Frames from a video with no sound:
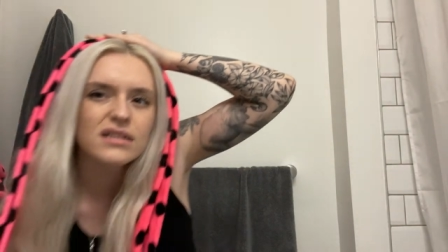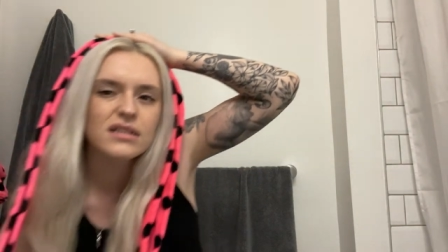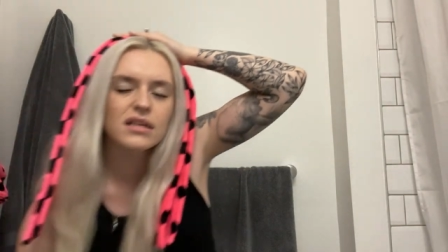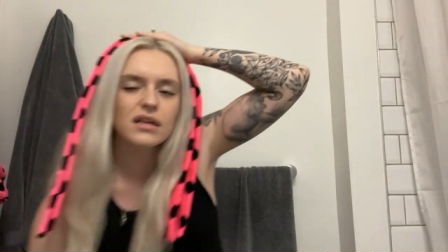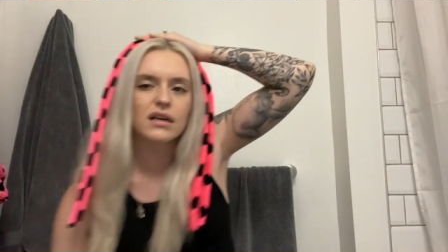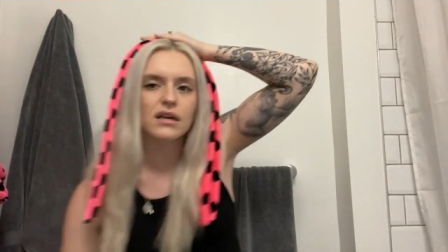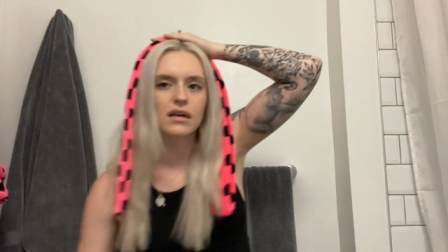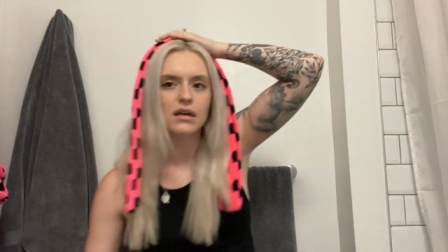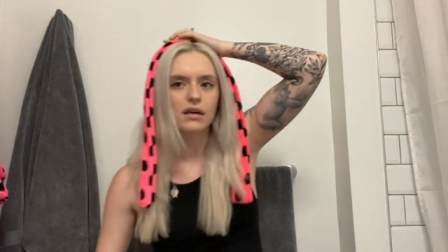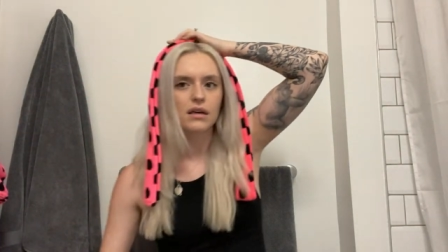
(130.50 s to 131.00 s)

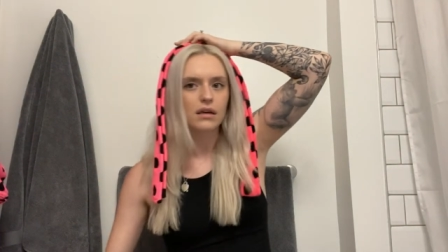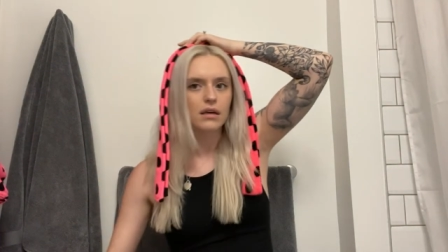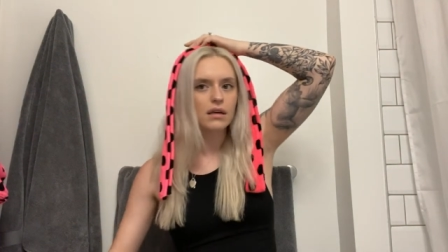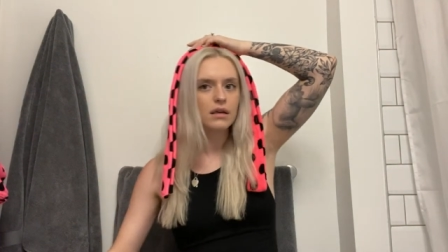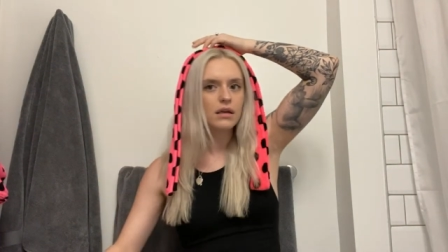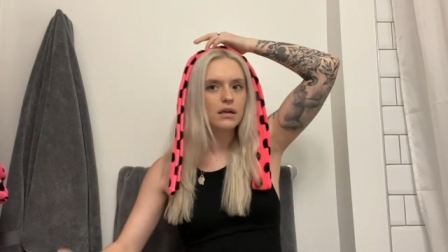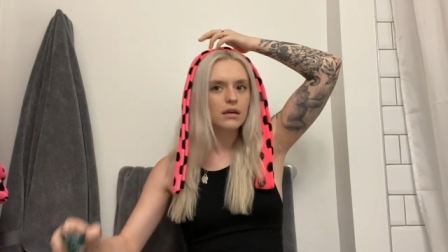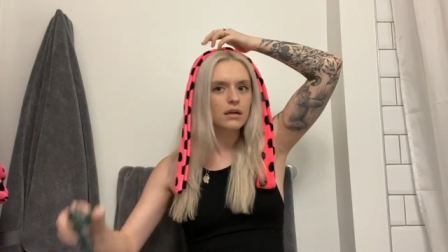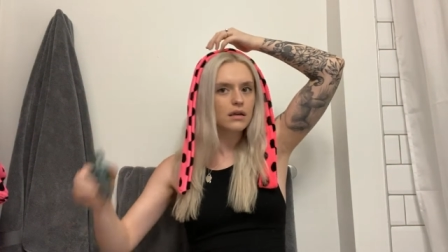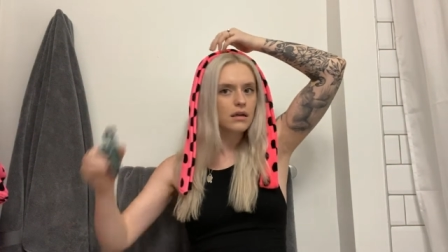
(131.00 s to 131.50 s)
to
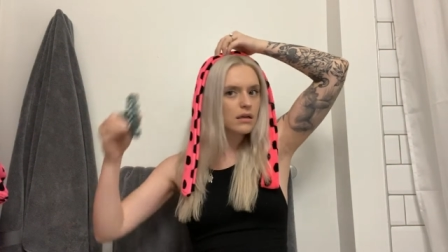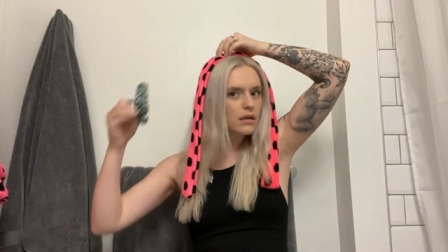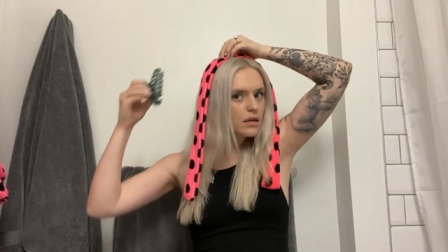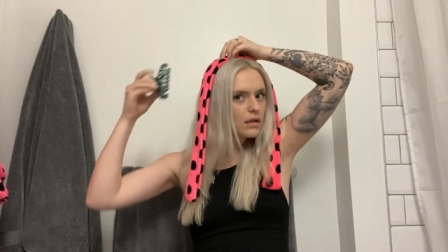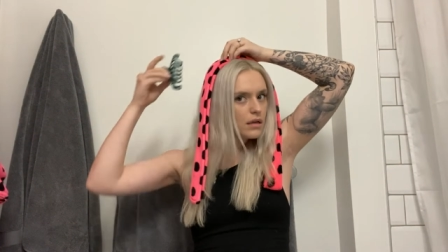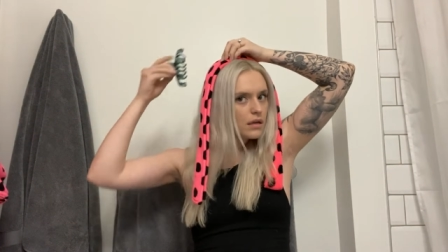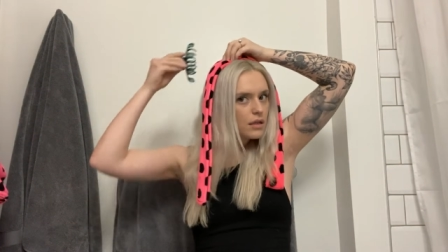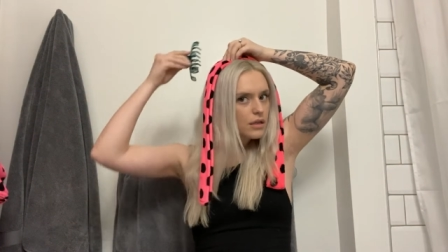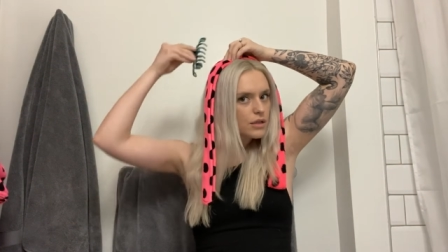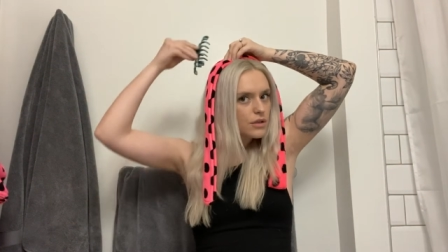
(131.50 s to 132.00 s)

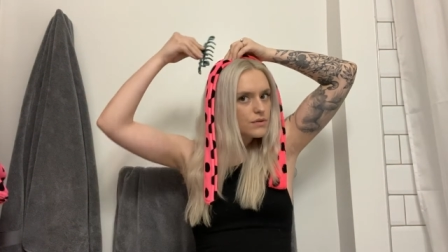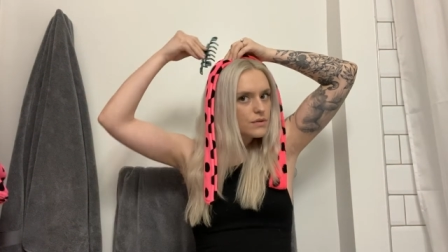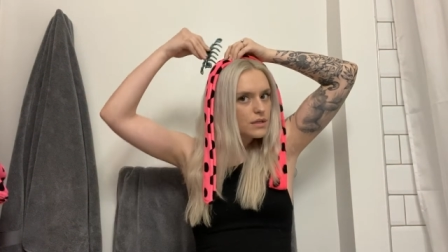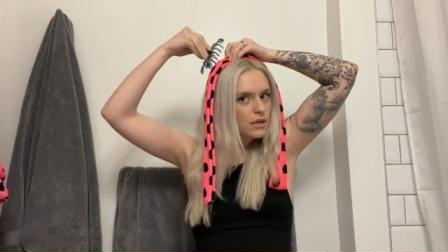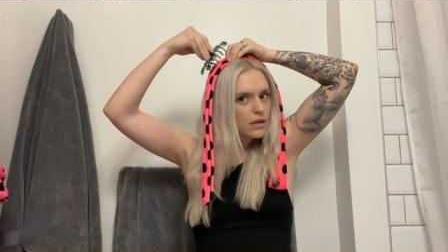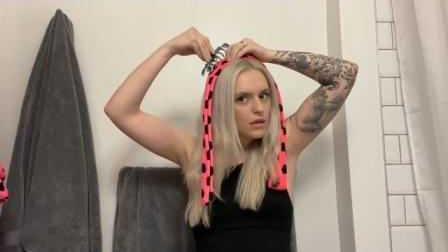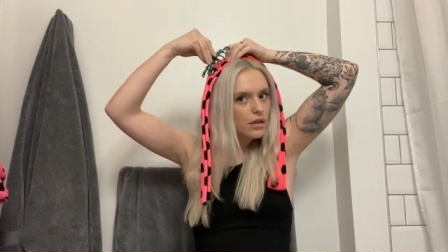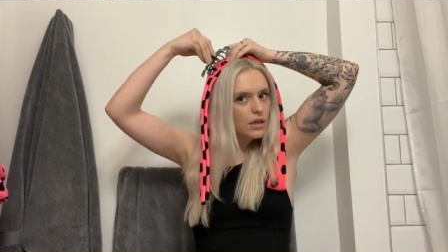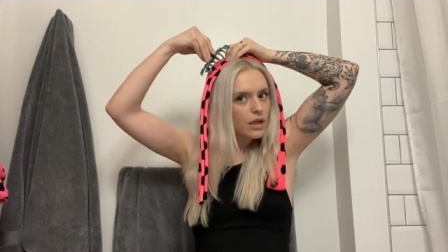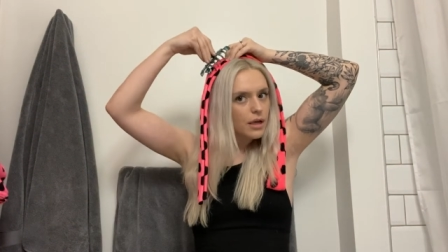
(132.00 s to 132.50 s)
use a
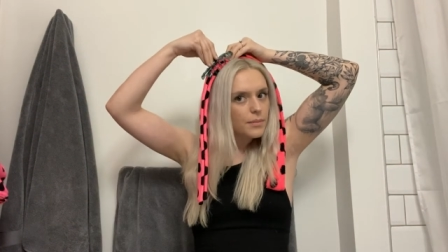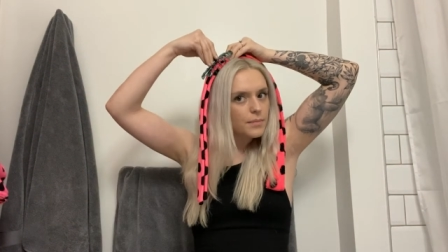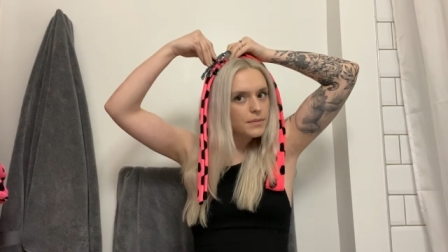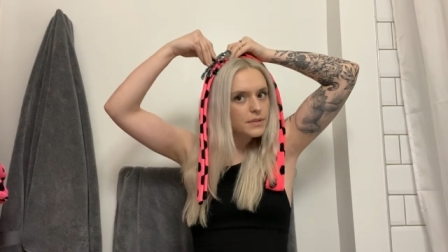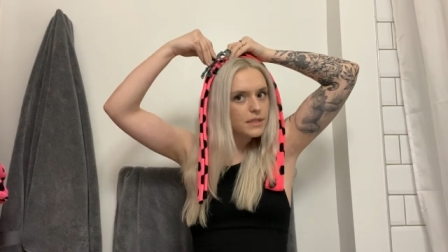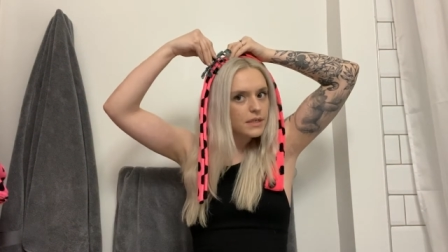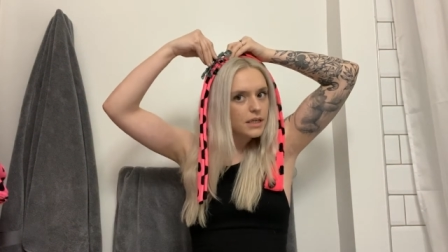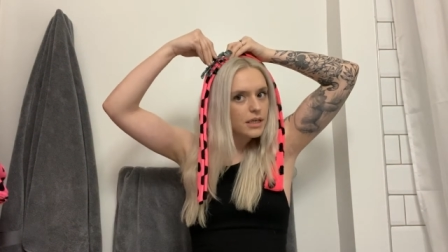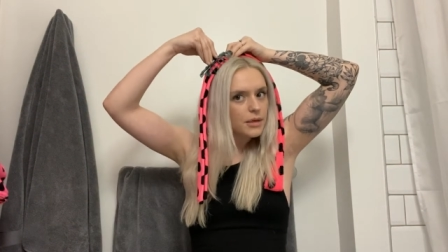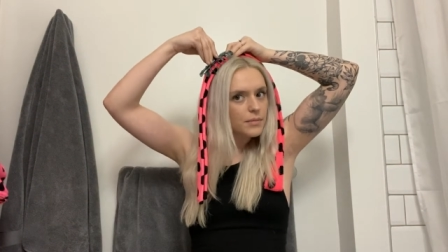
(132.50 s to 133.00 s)
clip
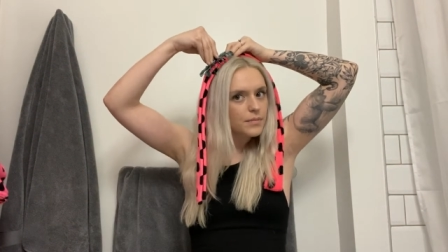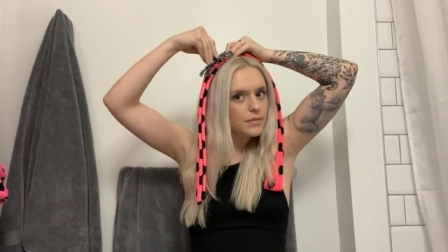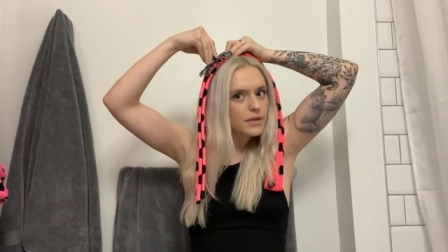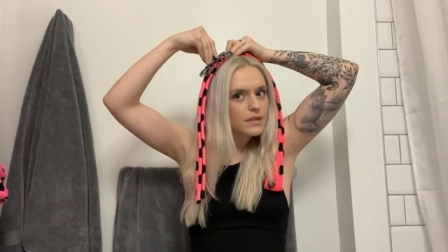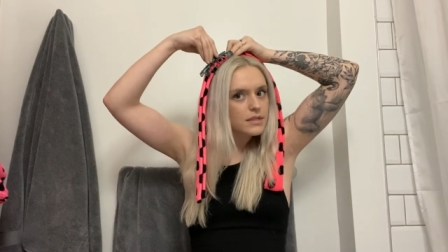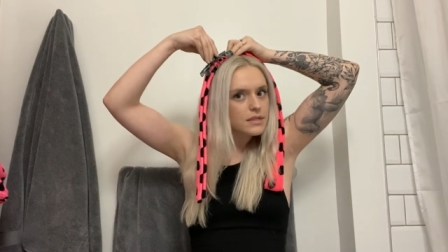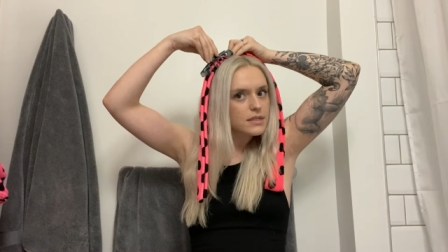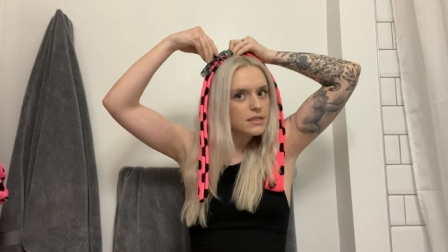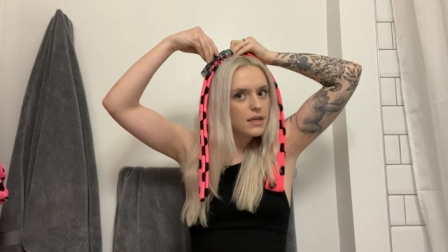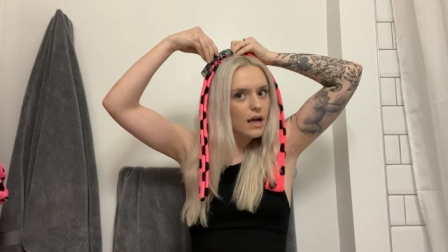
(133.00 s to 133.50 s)
to keep
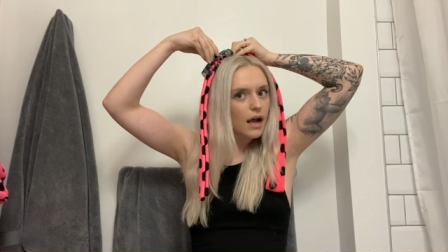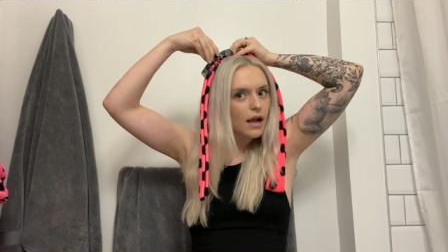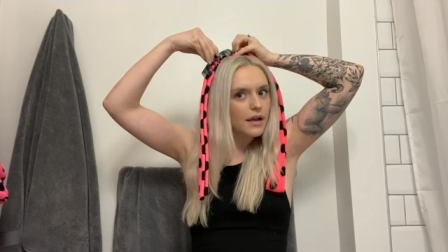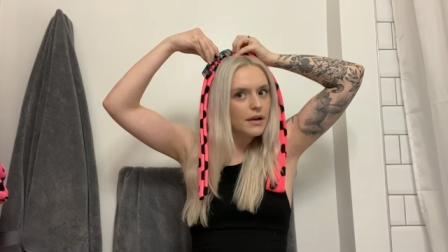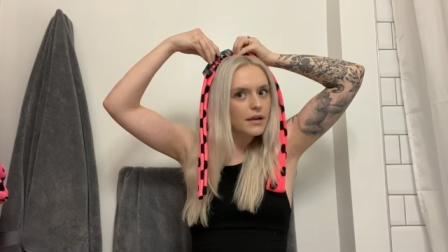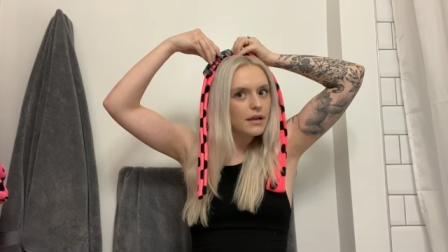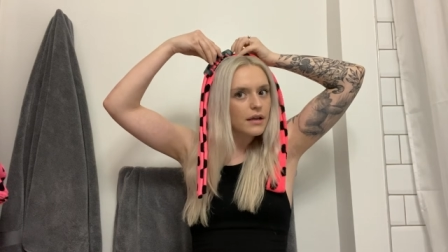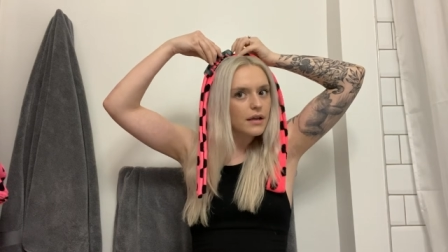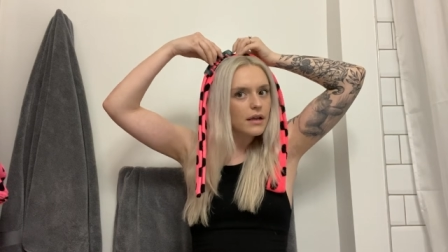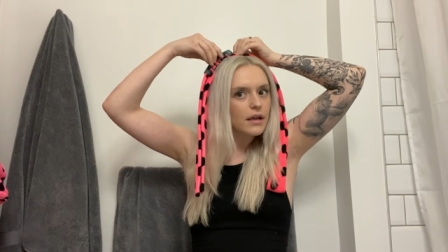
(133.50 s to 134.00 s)
this
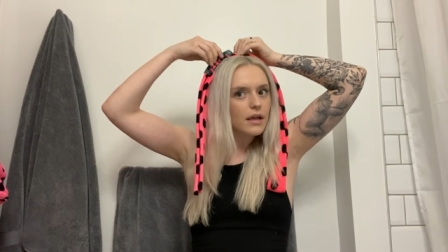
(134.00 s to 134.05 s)
side